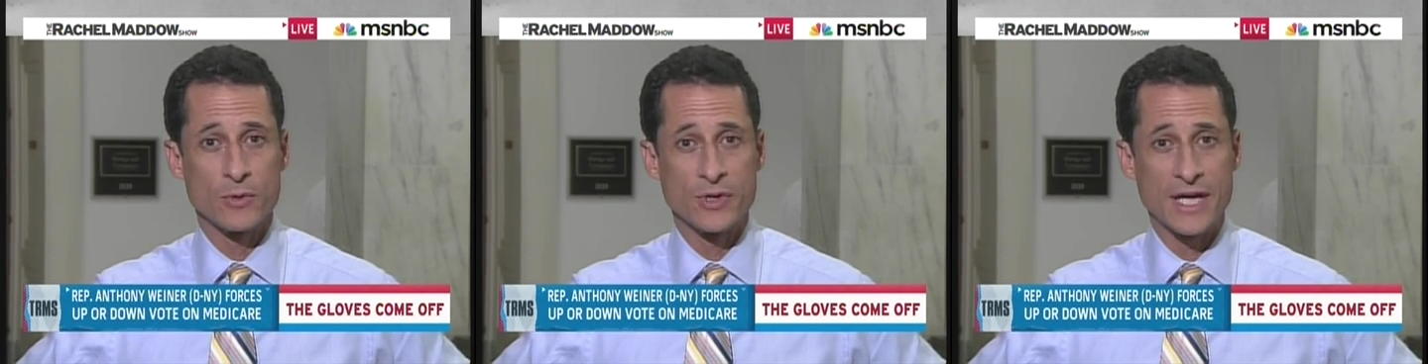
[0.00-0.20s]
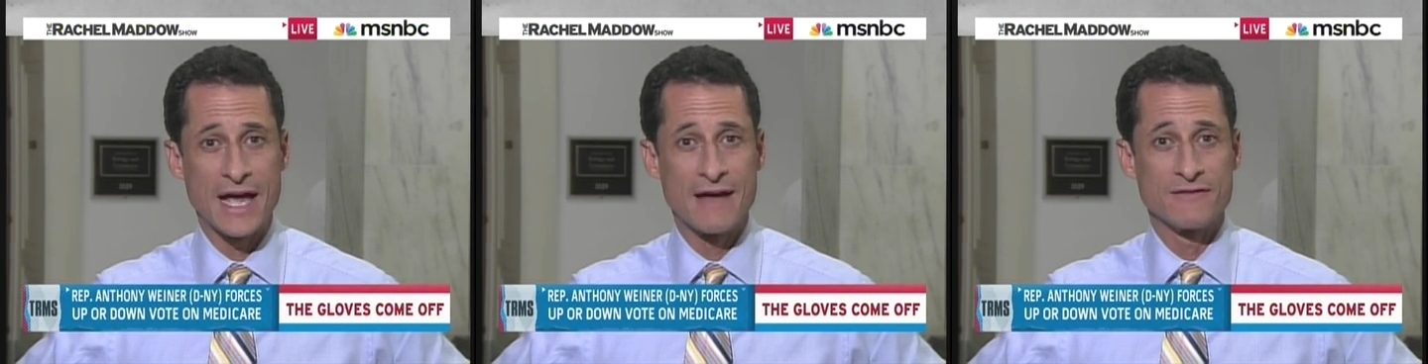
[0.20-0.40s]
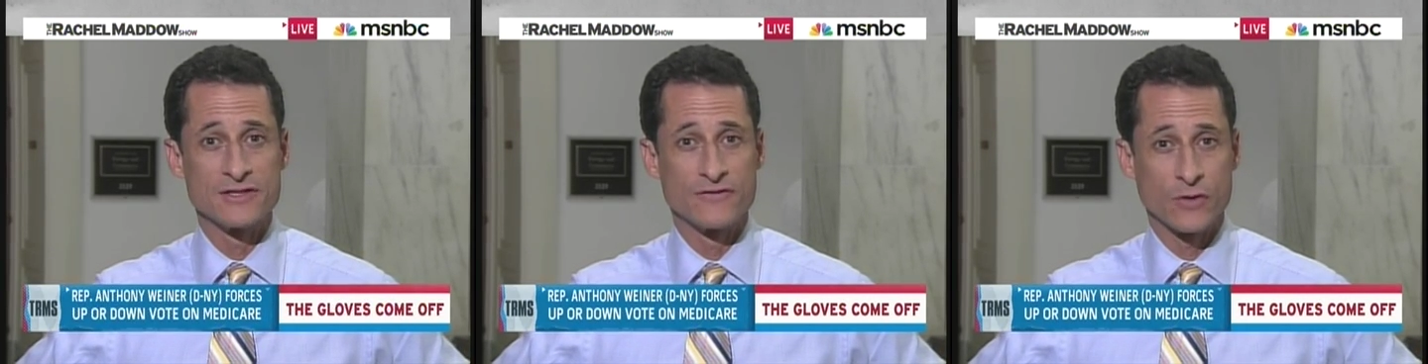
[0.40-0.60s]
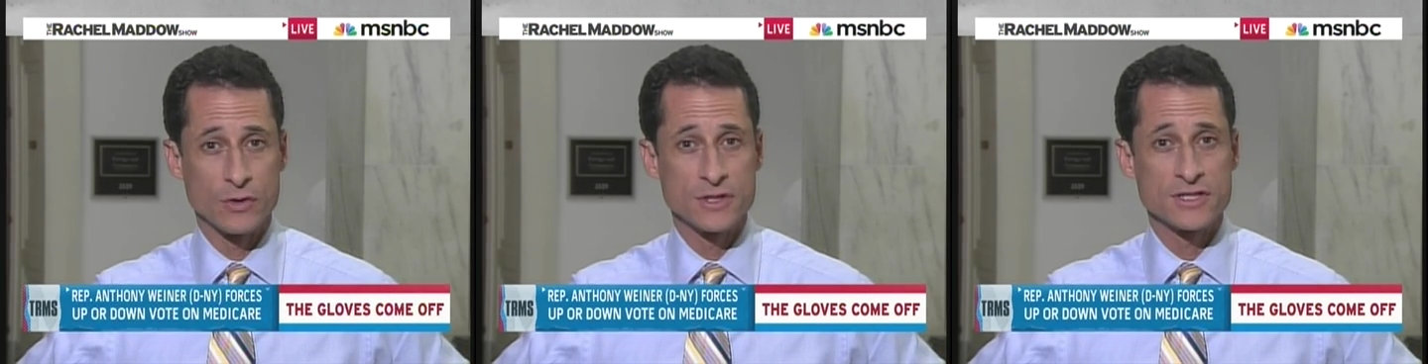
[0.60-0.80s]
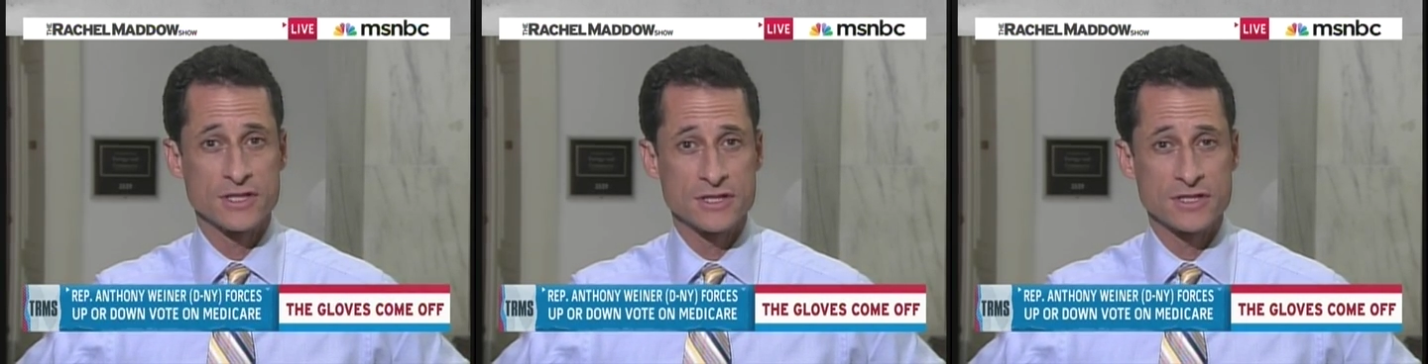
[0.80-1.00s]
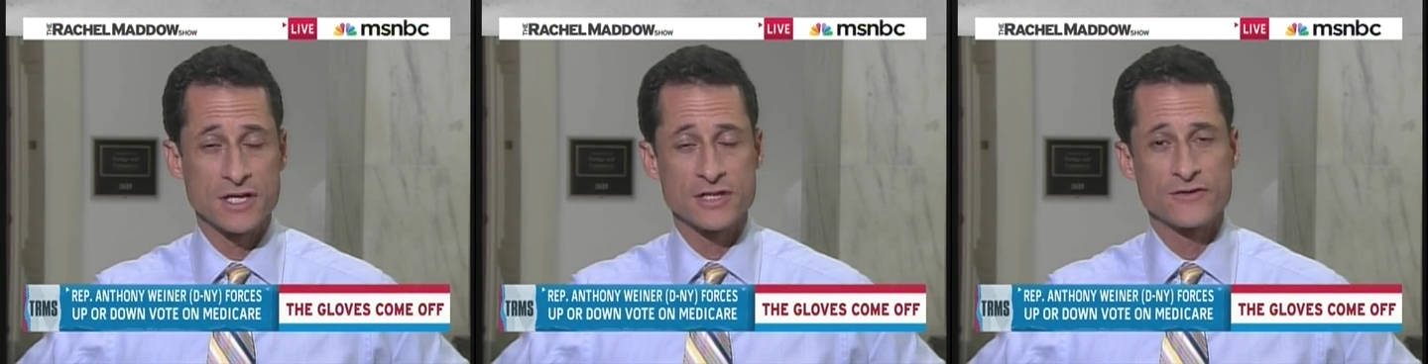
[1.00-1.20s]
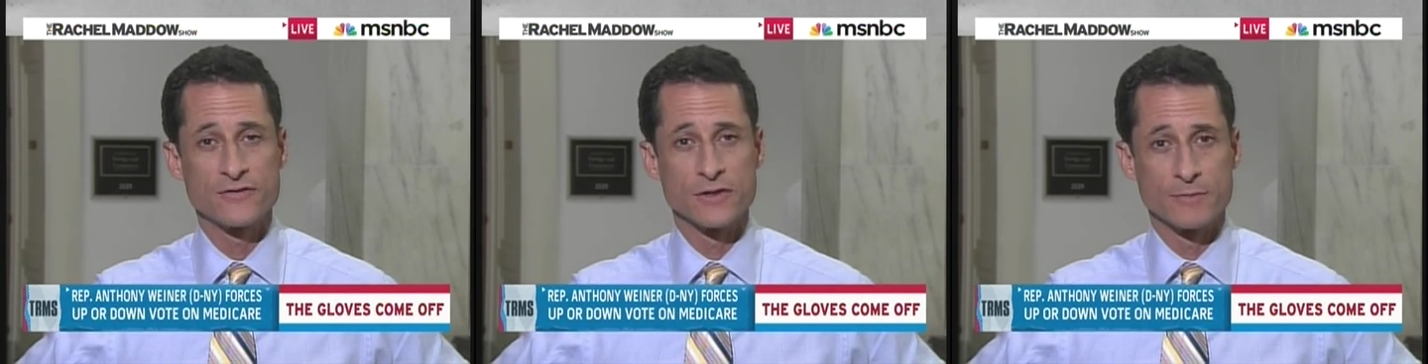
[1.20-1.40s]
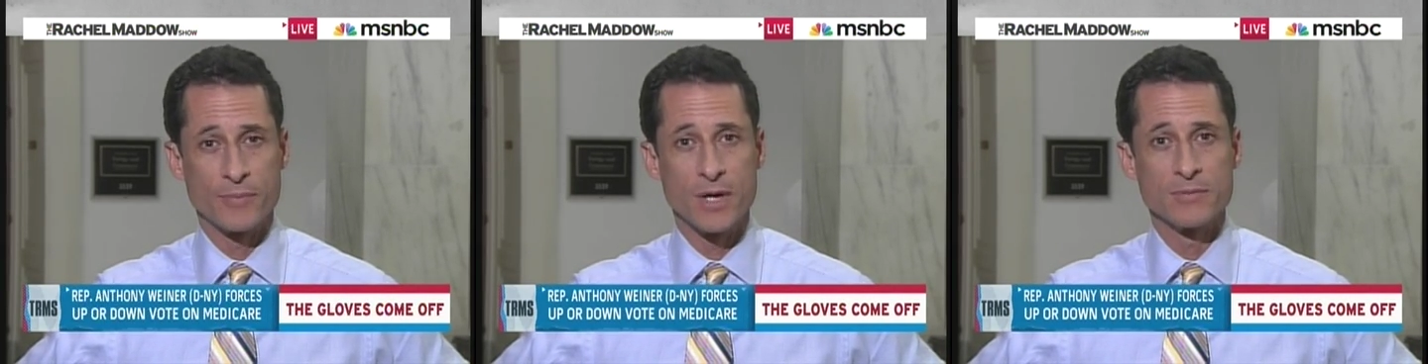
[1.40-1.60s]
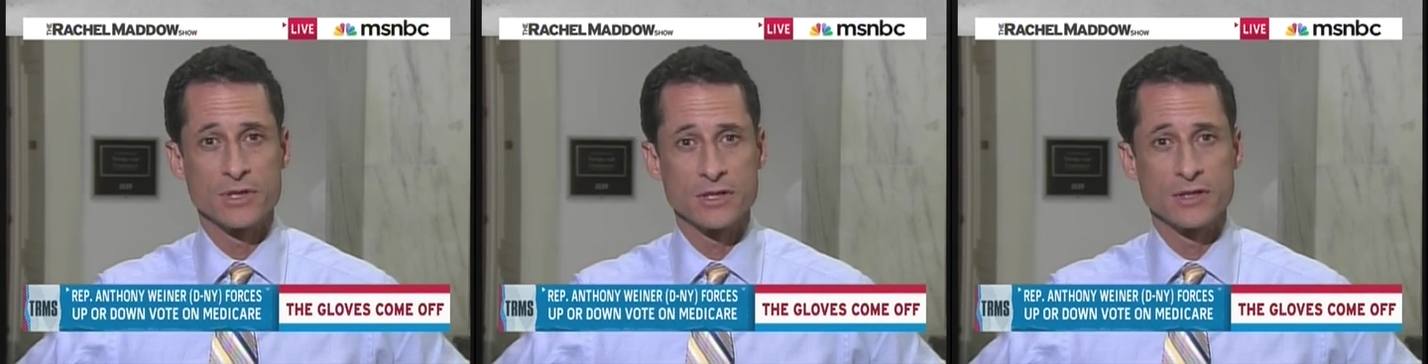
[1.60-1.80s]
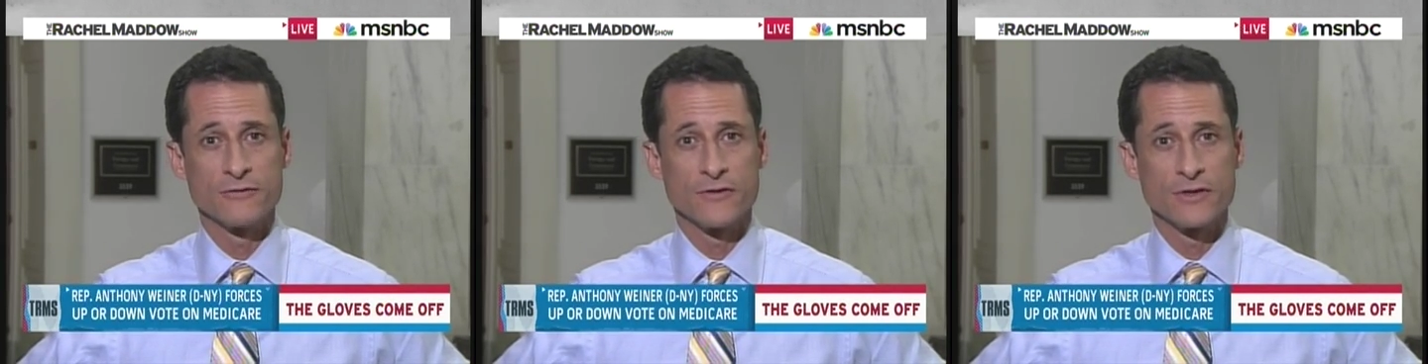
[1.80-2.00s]
we have is very successful in
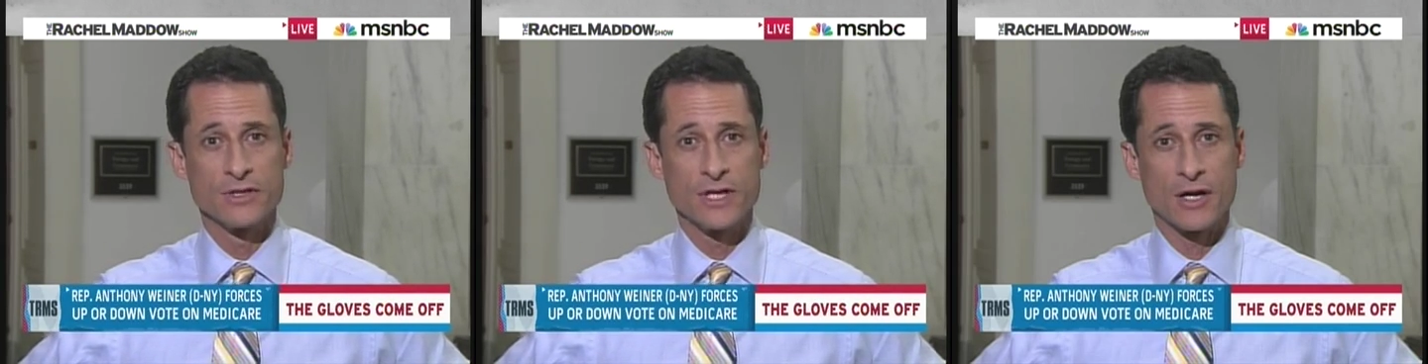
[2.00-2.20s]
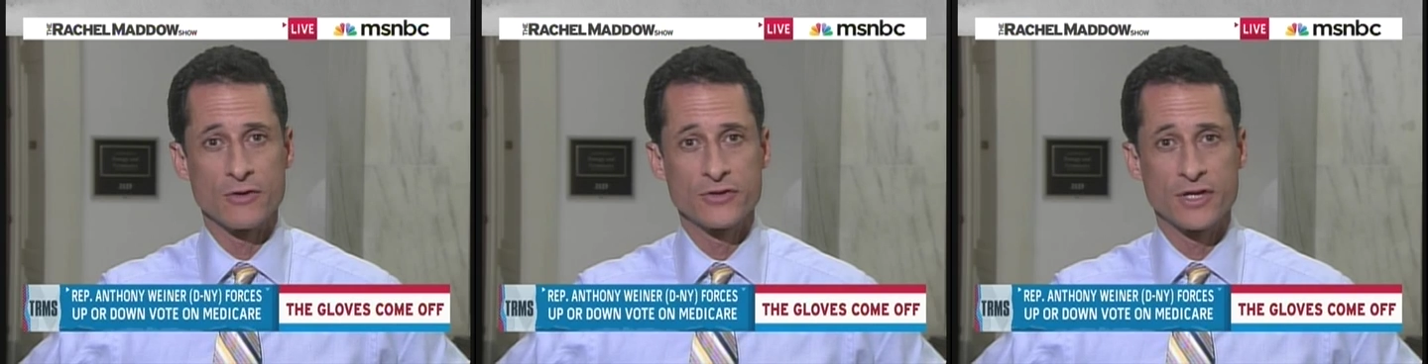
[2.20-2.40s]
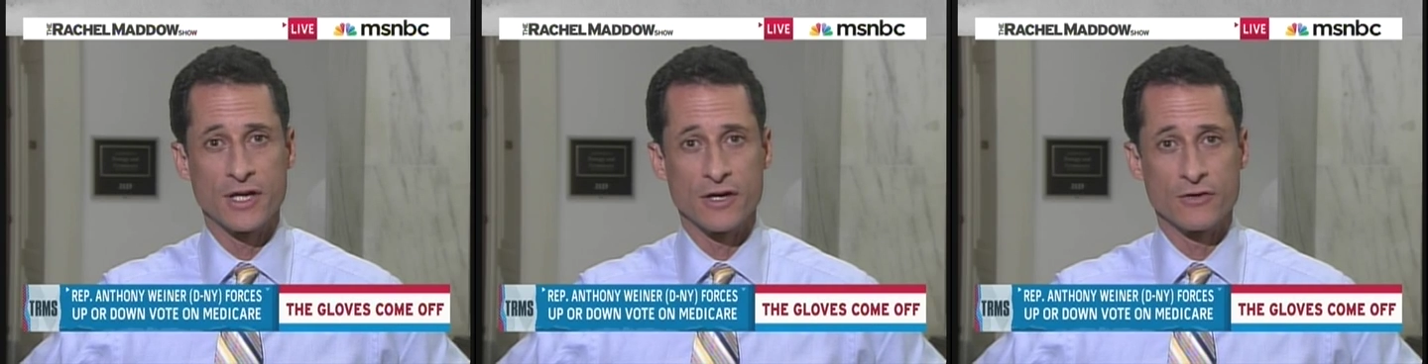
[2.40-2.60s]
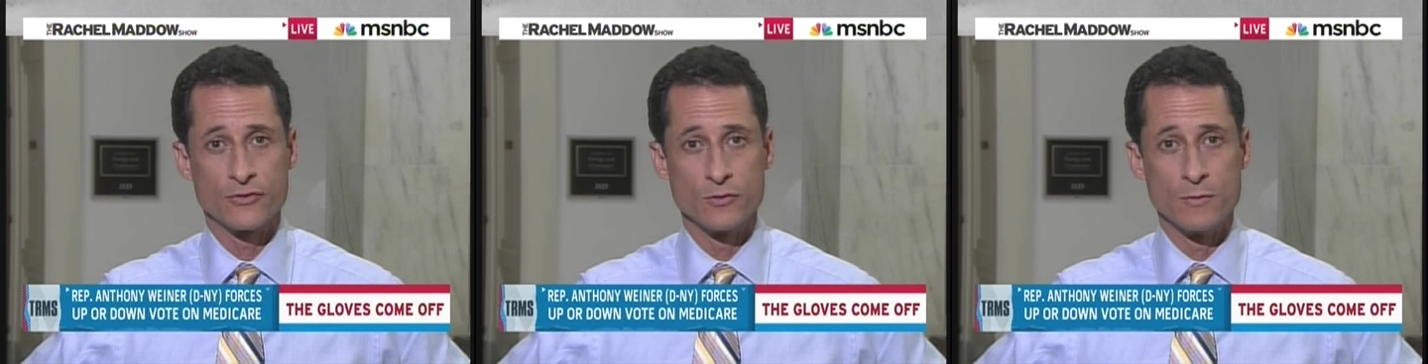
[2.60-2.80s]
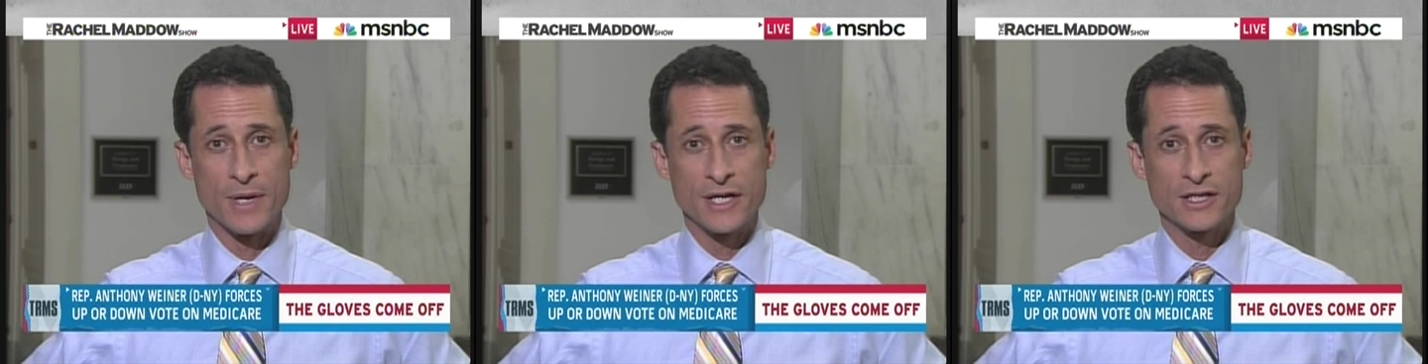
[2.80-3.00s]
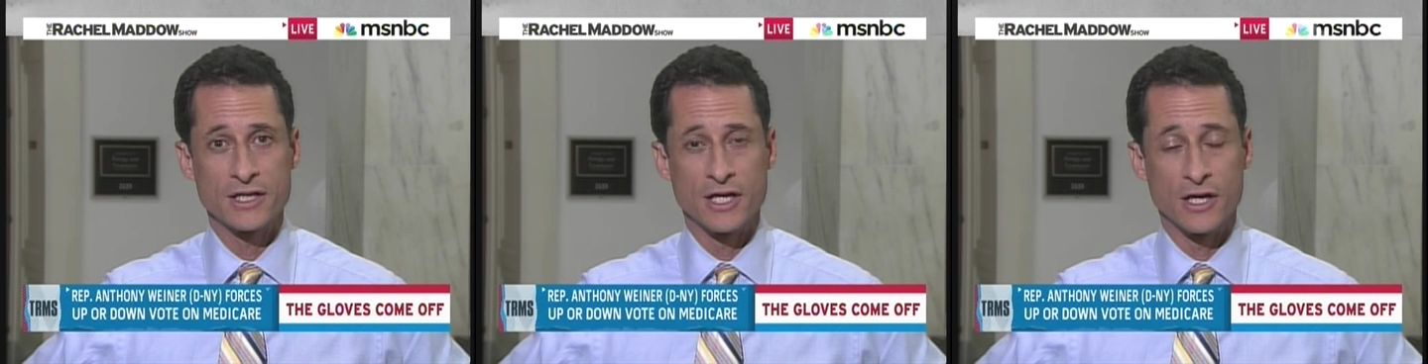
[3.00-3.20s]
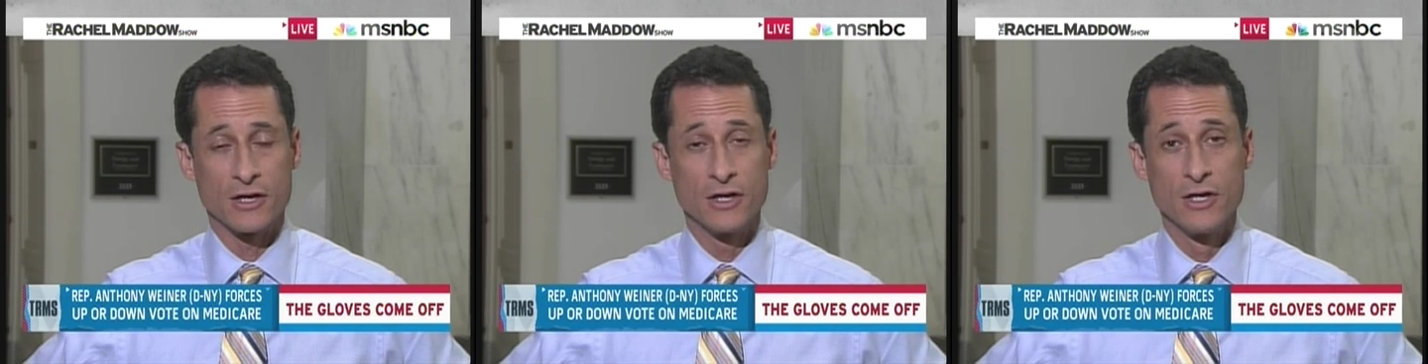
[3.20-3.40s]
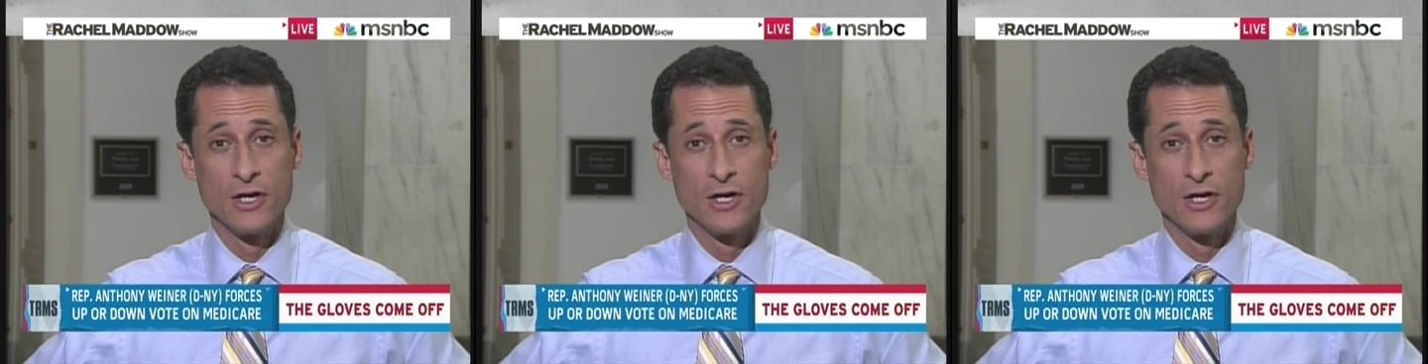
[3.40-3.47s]
publicly funded health care through Medicare,